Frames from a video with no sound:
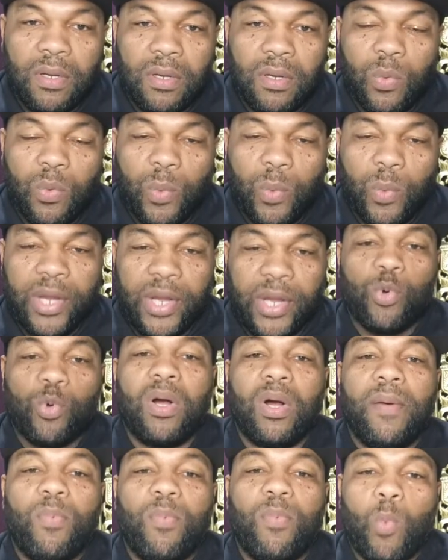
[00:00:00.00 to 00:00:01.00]
We grew
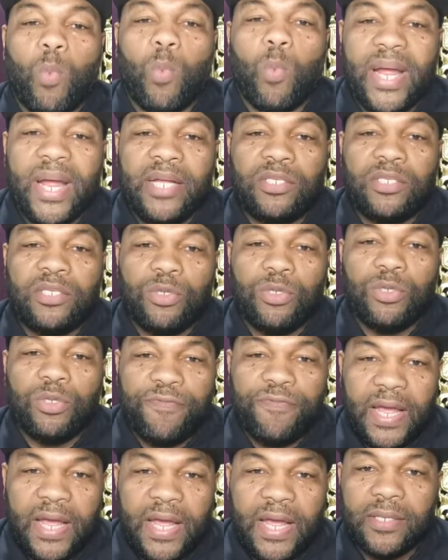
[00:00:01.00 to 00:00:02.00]
up way too
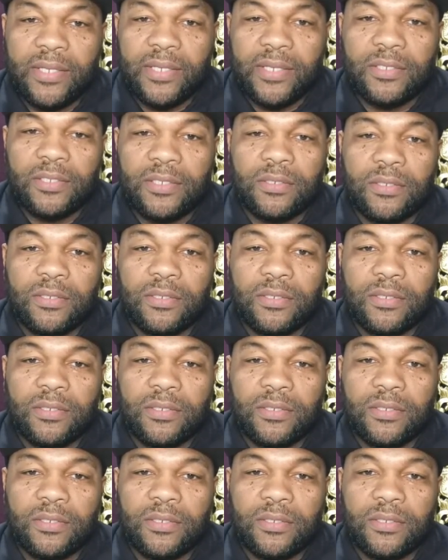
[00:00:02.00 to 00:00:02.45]
fast.